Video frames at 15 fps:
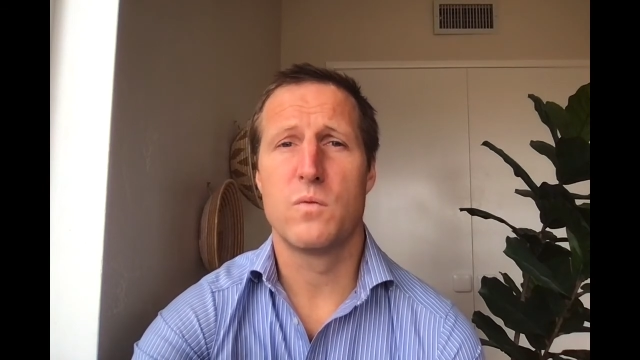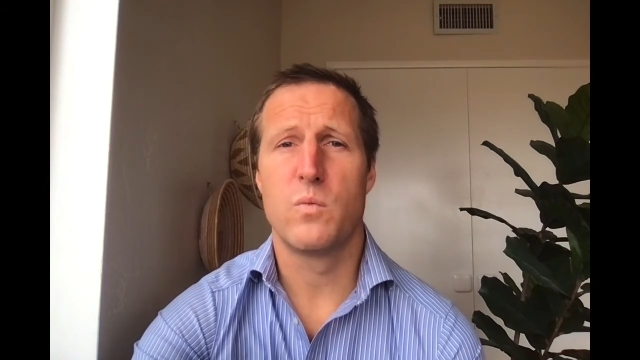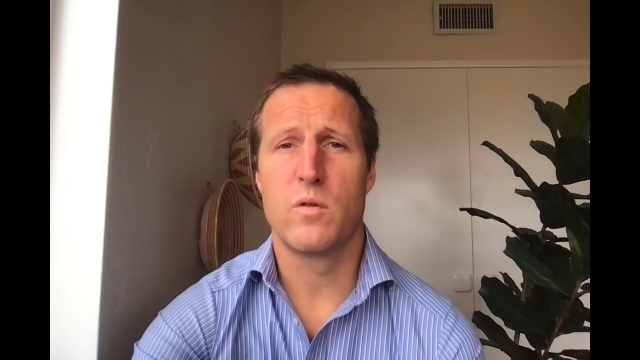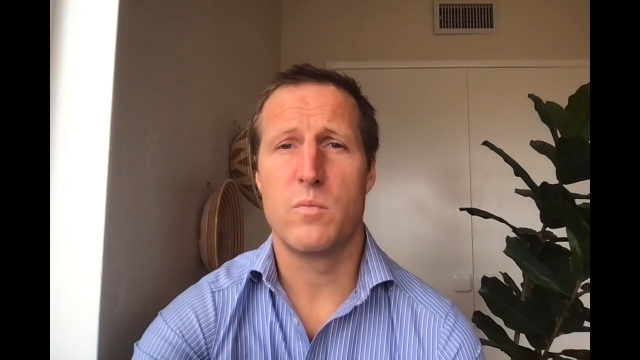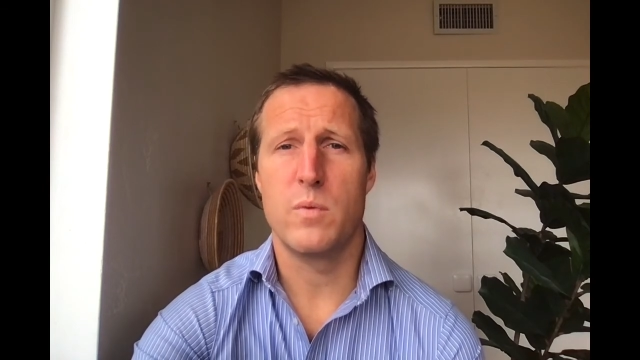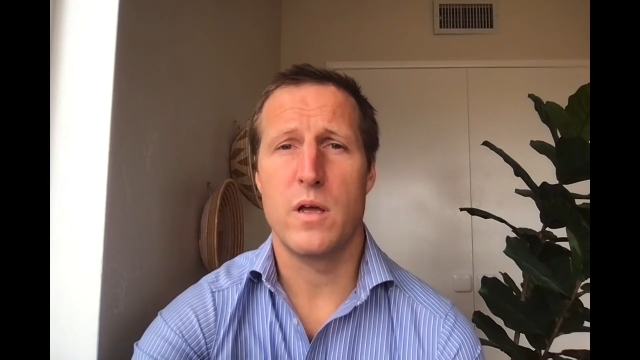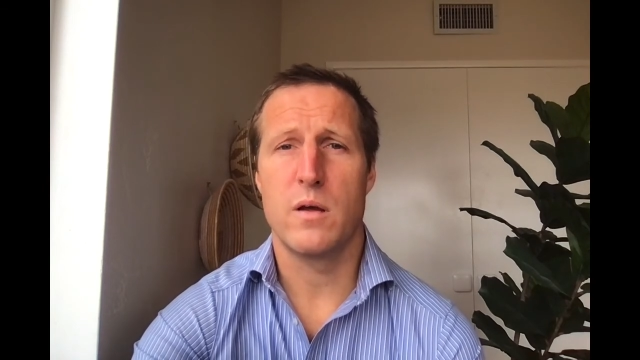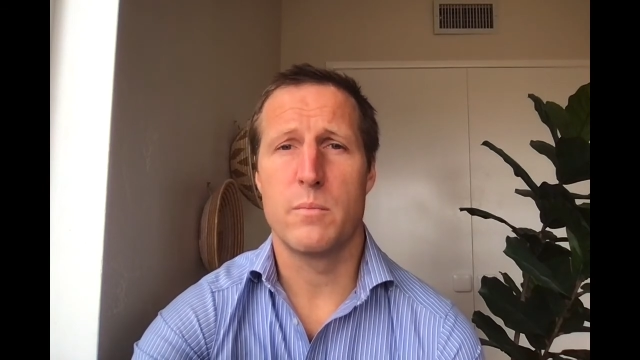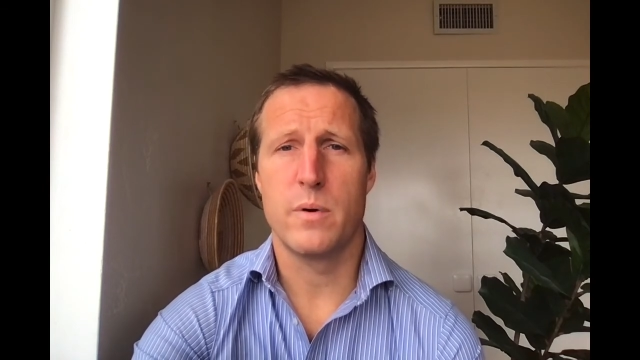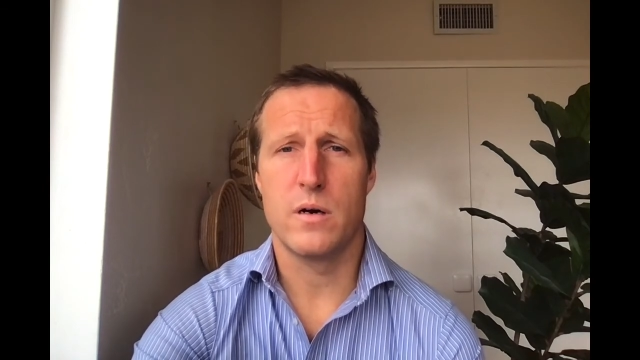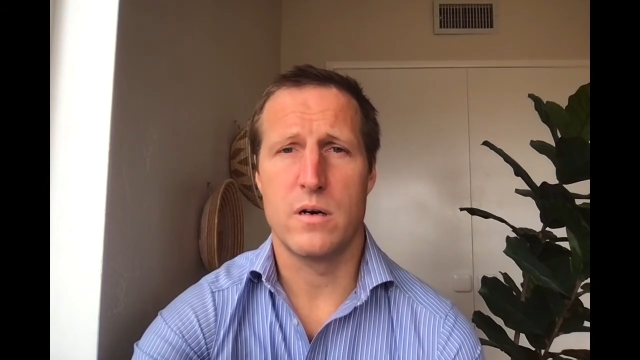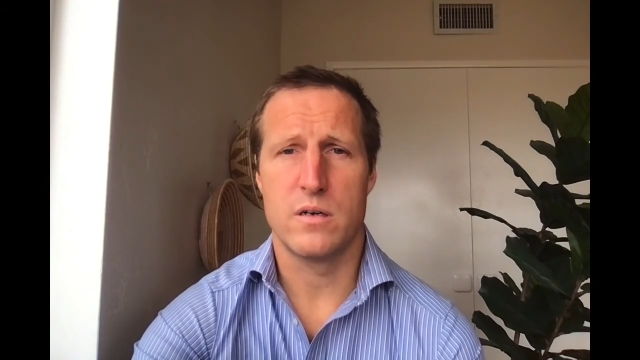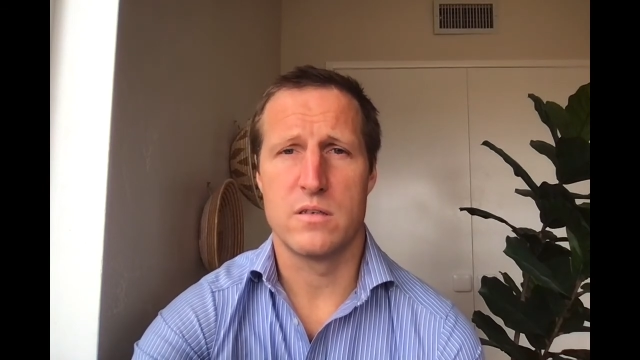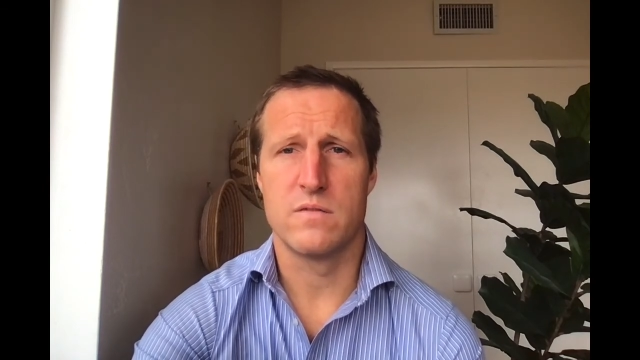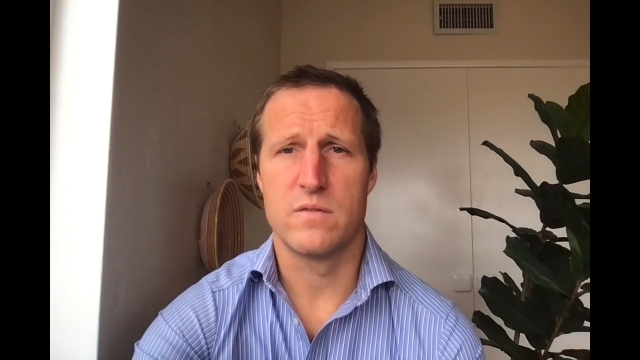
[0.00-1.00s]
with being
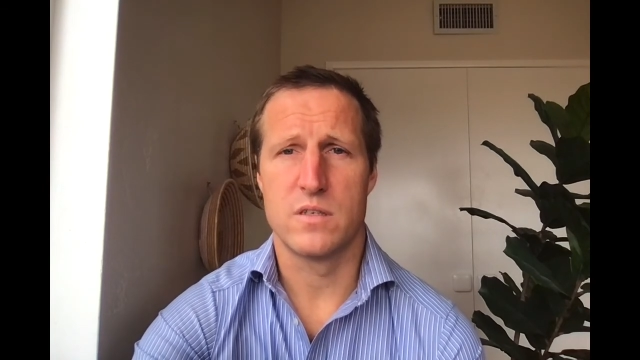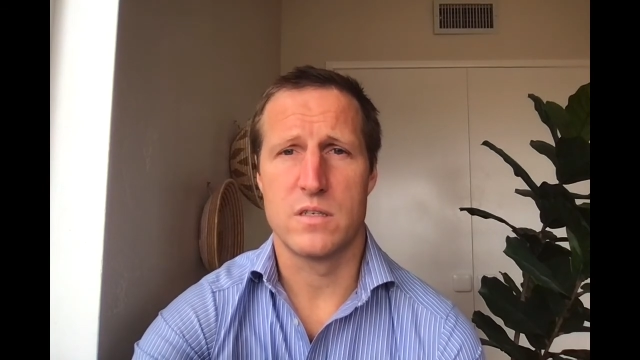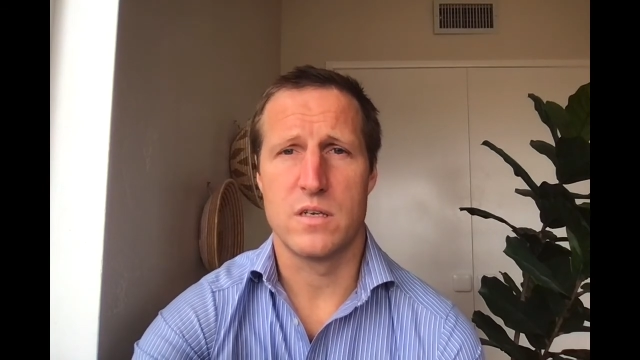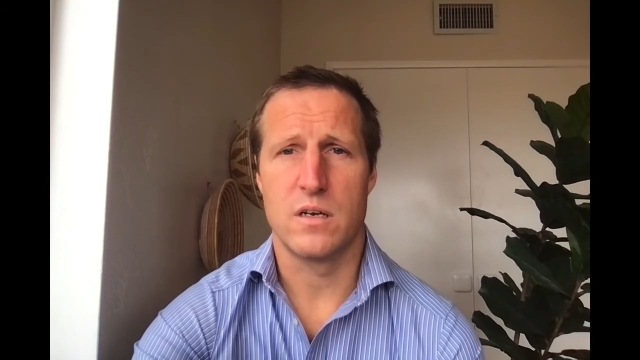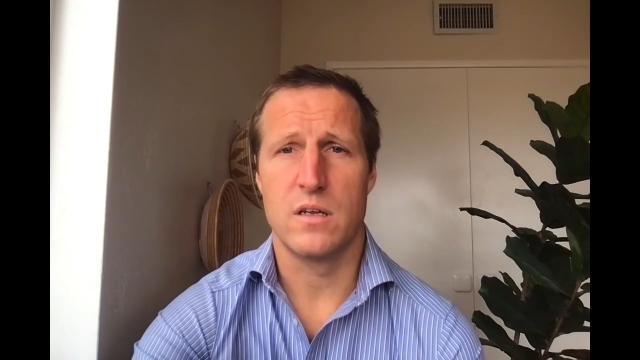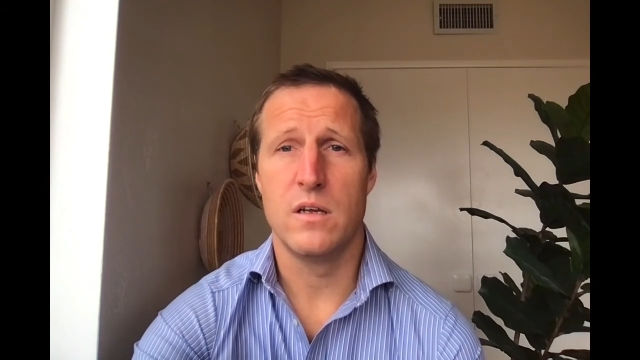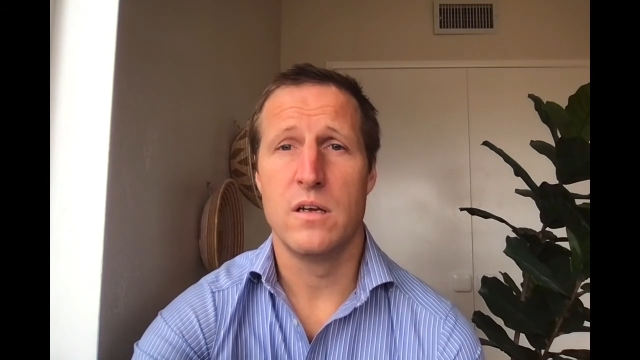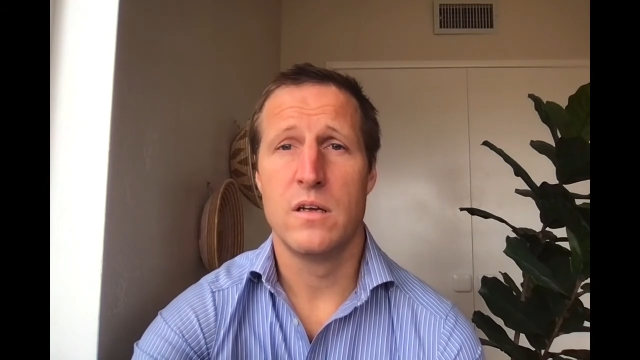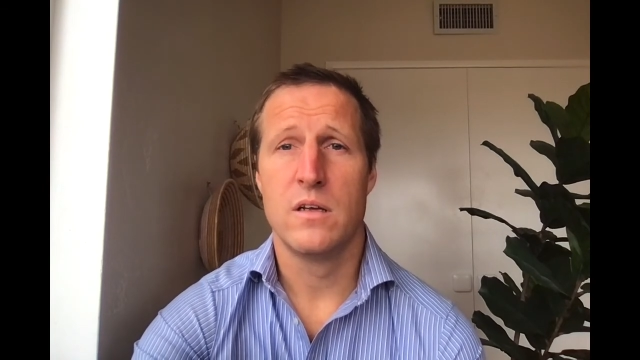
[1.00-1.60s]
part of the study.